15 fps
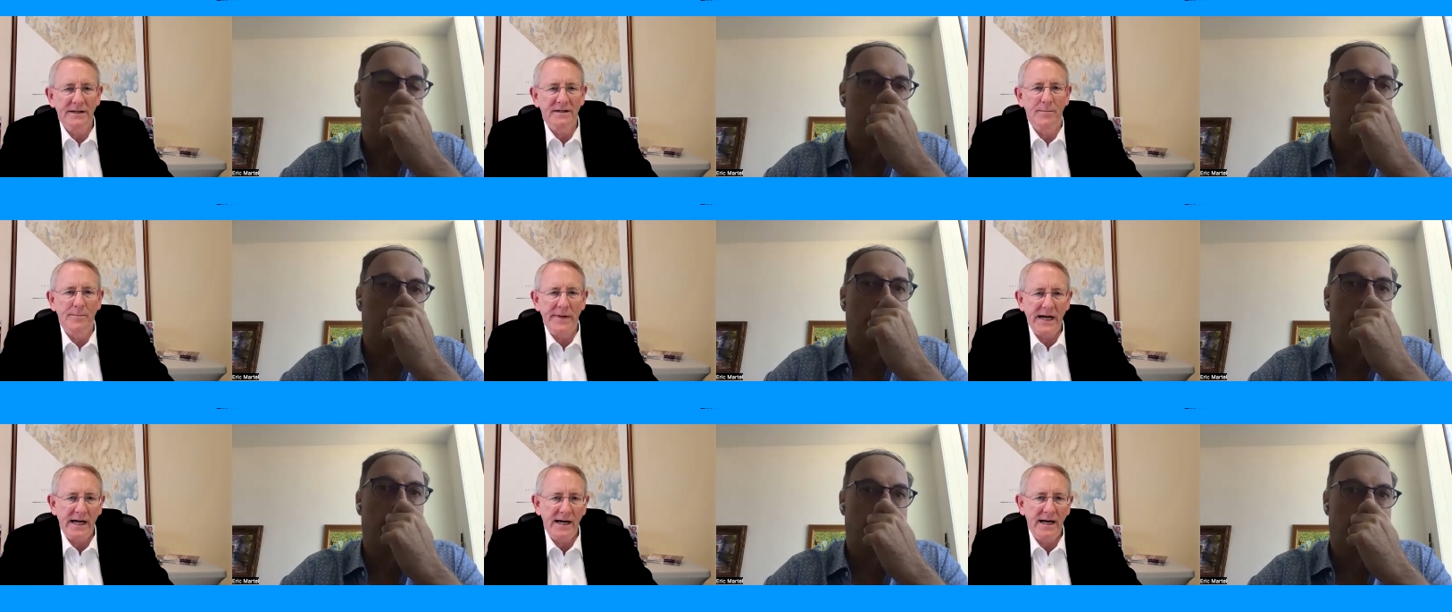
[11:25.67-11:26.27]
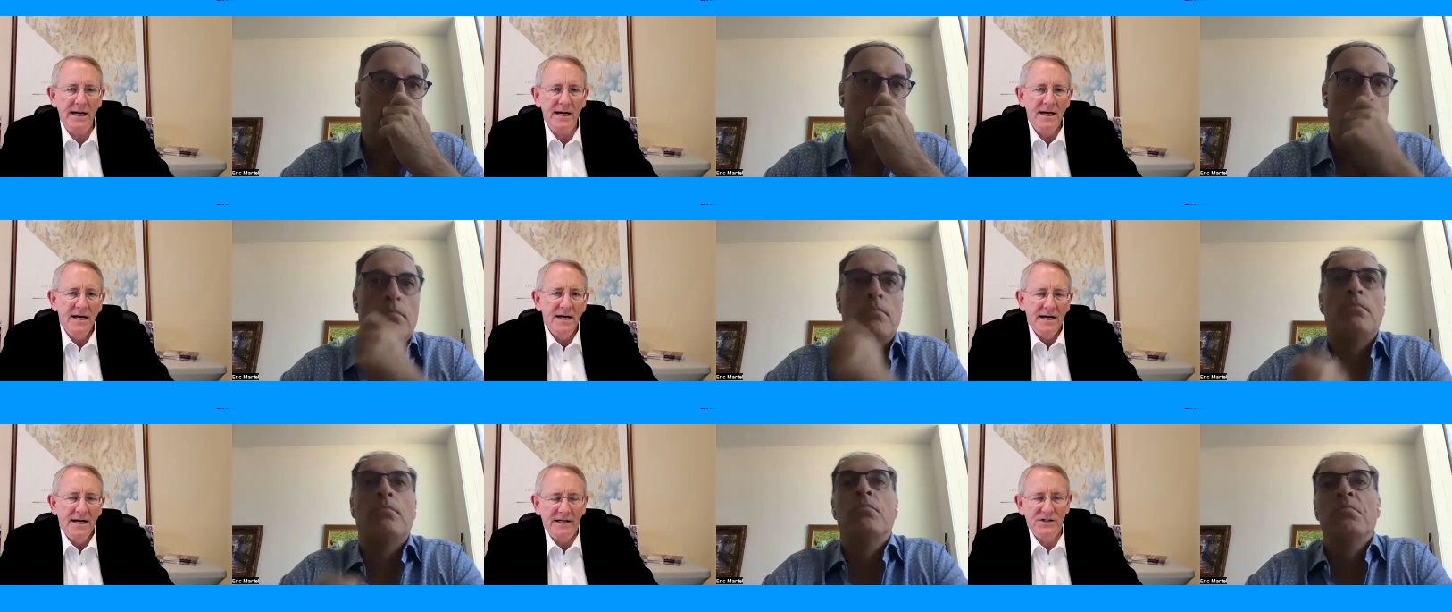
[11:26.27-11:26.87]
Speaker 1: at the meeting
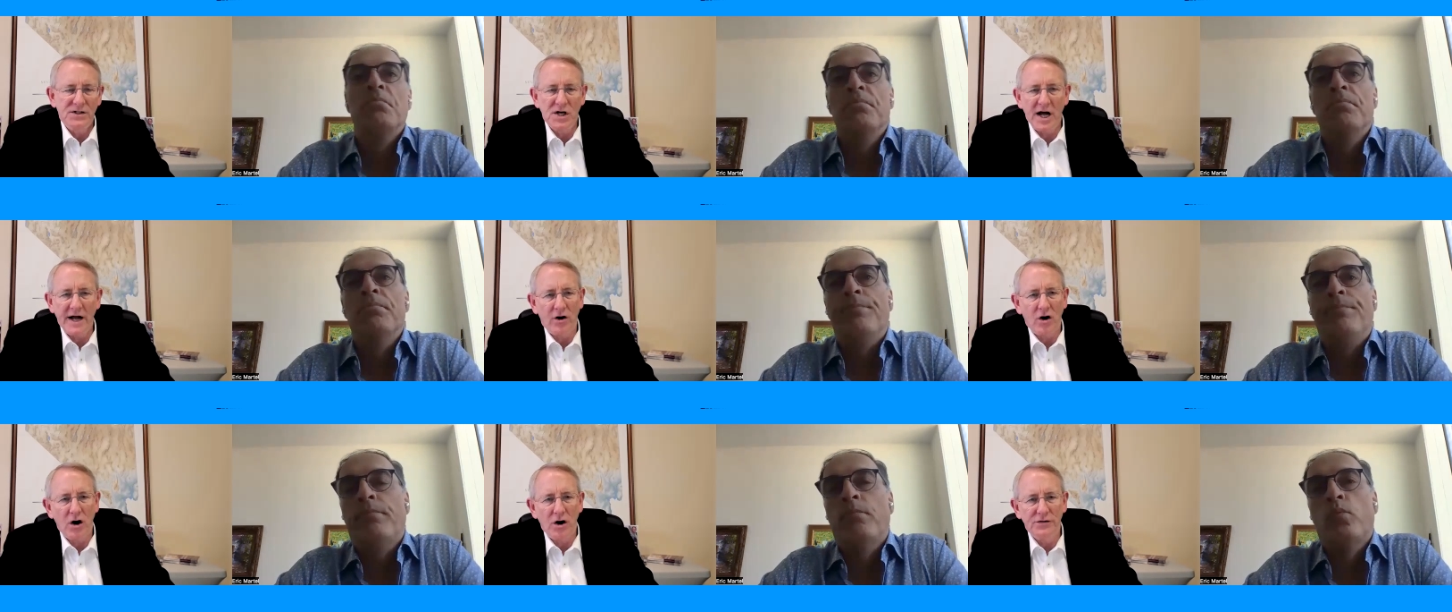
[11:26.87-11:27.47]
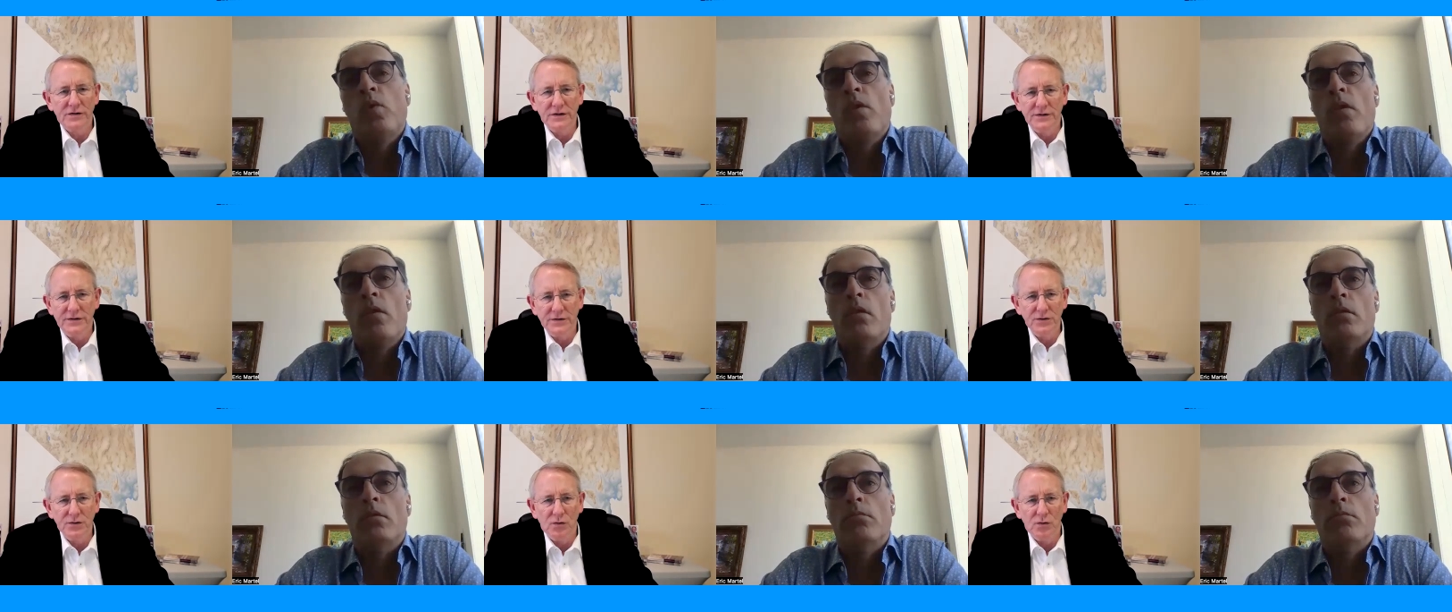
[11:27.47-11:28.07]
it's not hard to
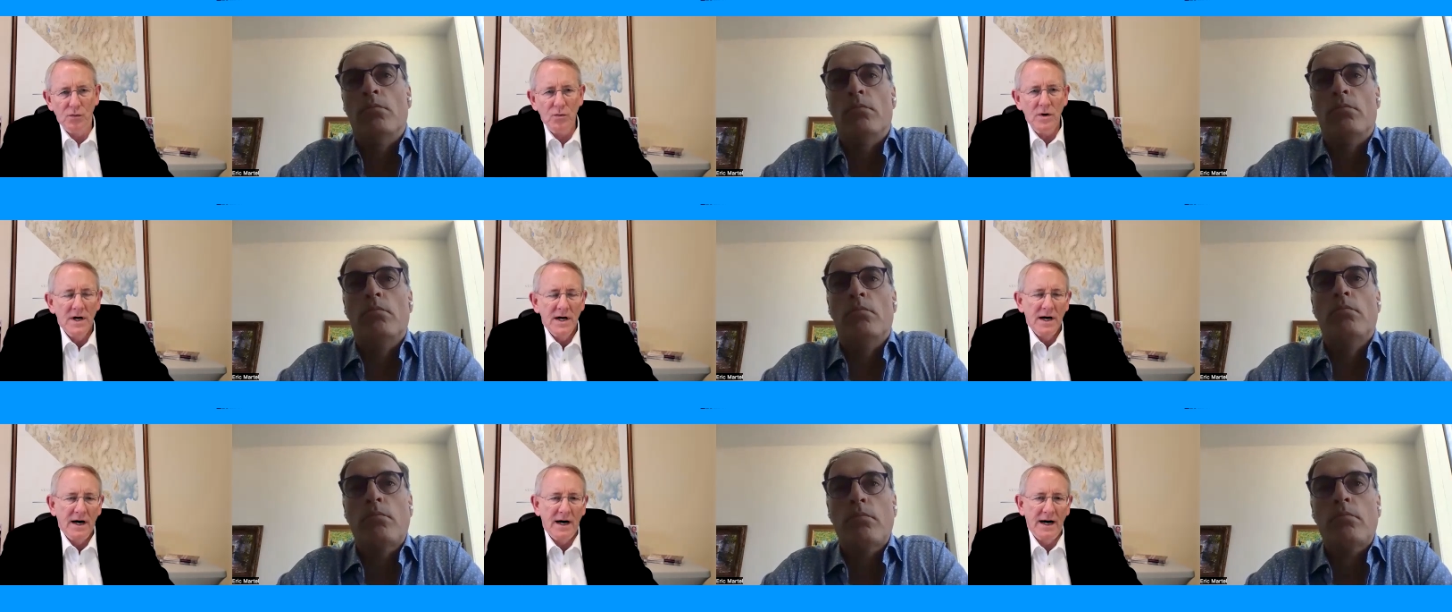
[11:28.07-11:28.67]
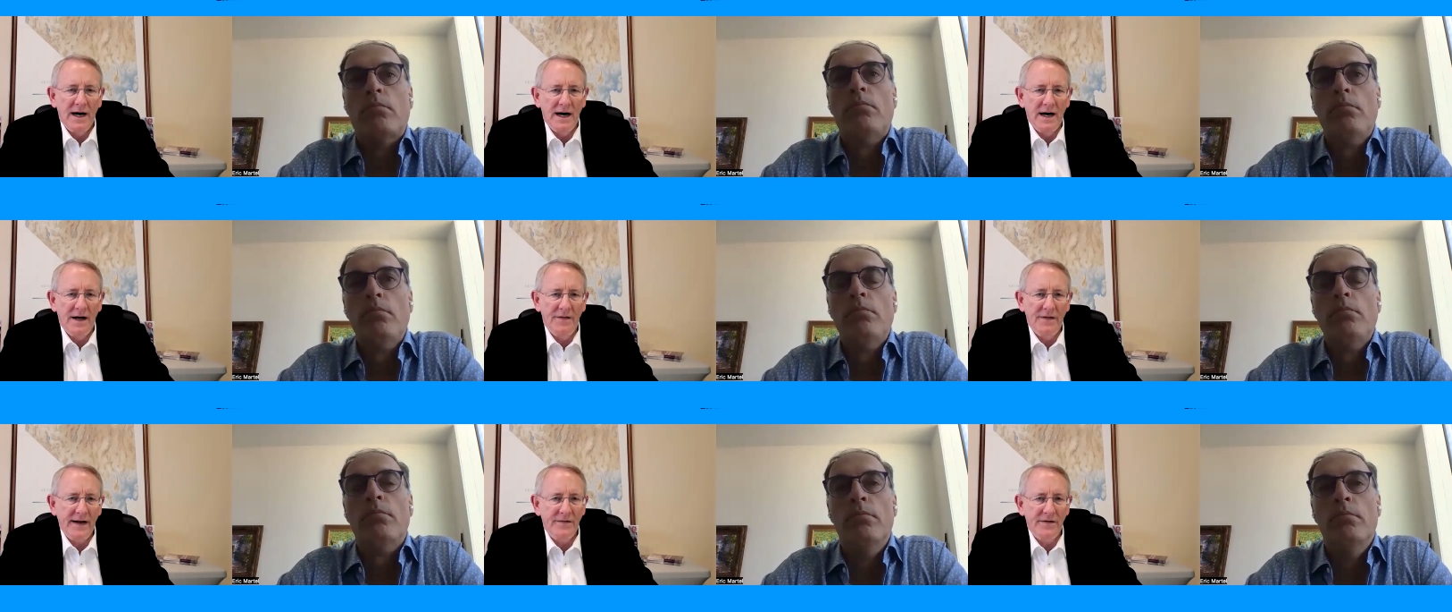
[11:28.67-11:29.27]
do
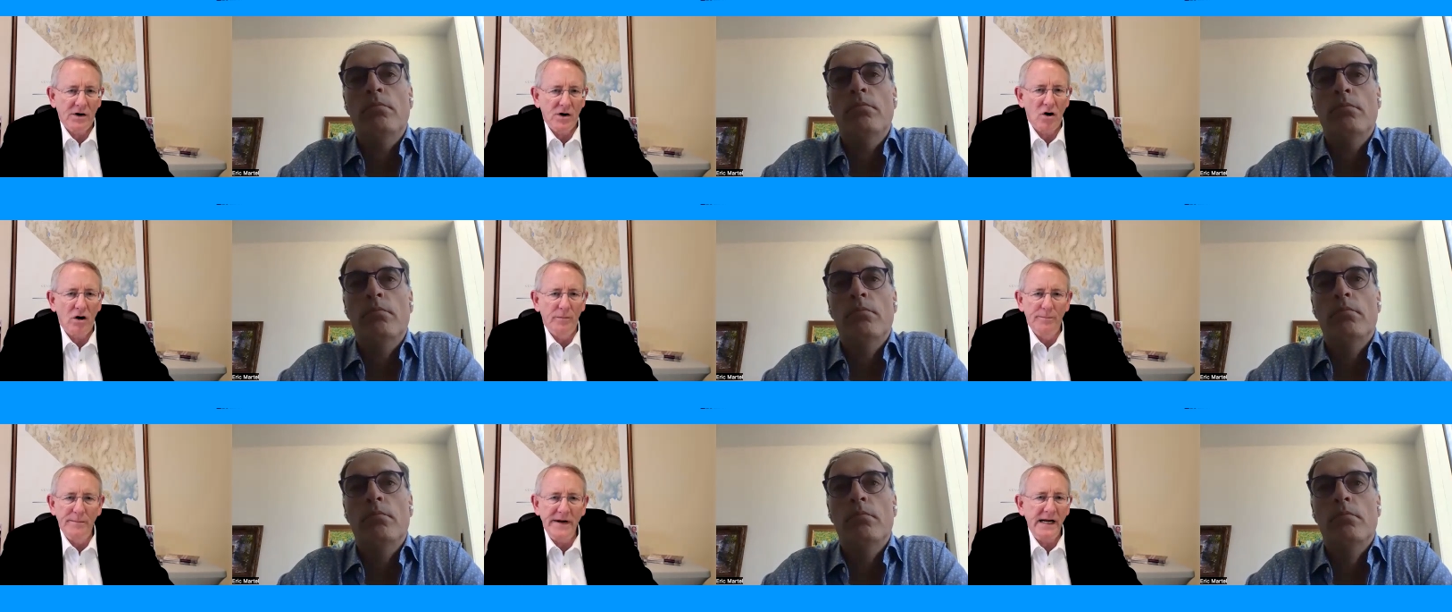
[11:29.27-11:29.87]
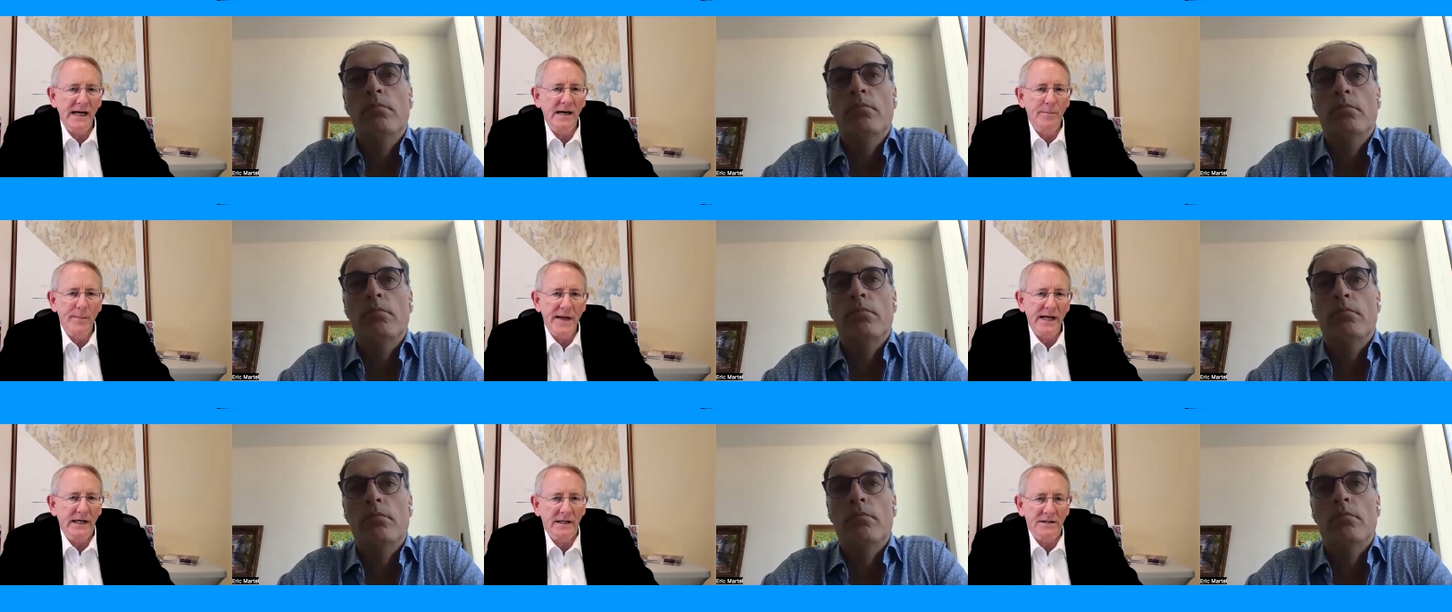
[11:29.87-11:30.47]
uh, they, they're called
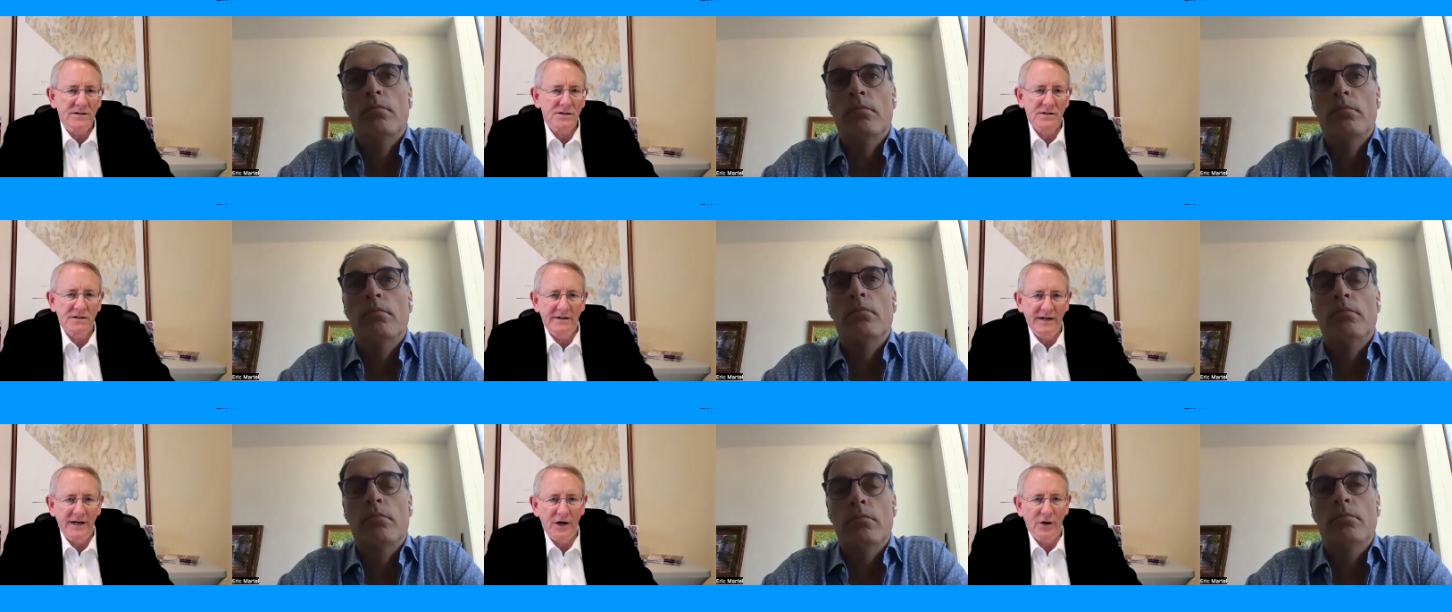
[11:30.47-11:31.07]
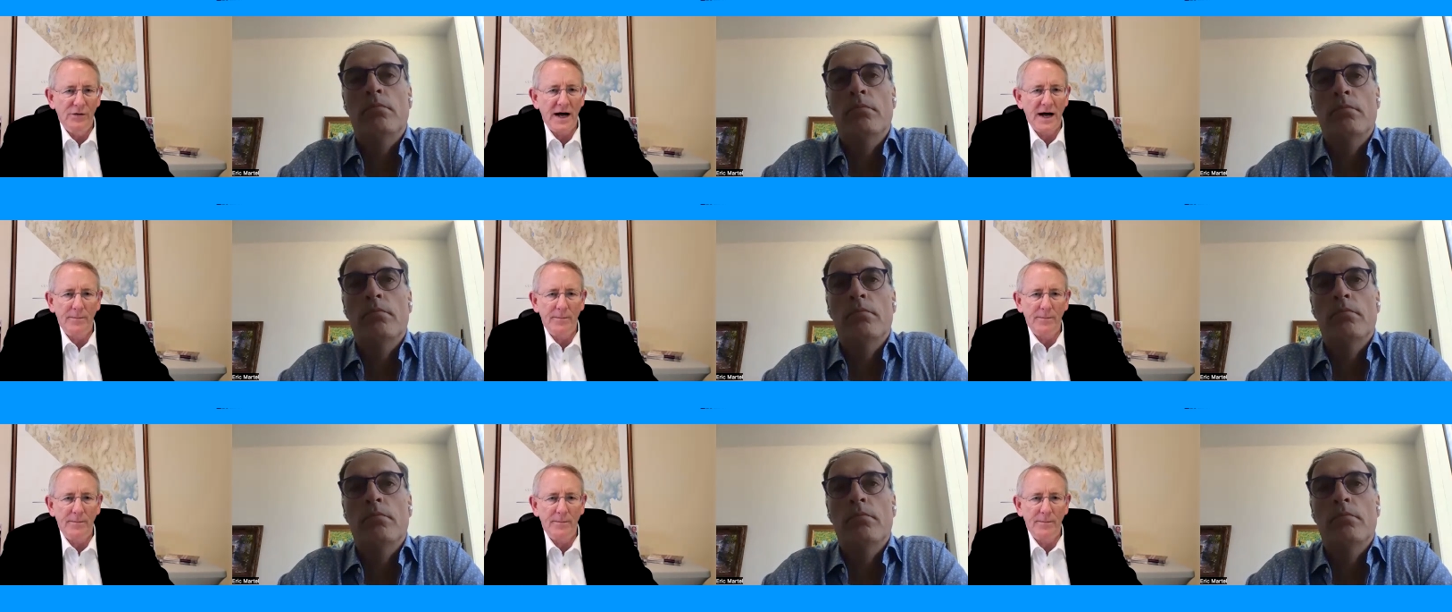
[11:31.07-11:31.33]
meeting minutes you know mm-hmm.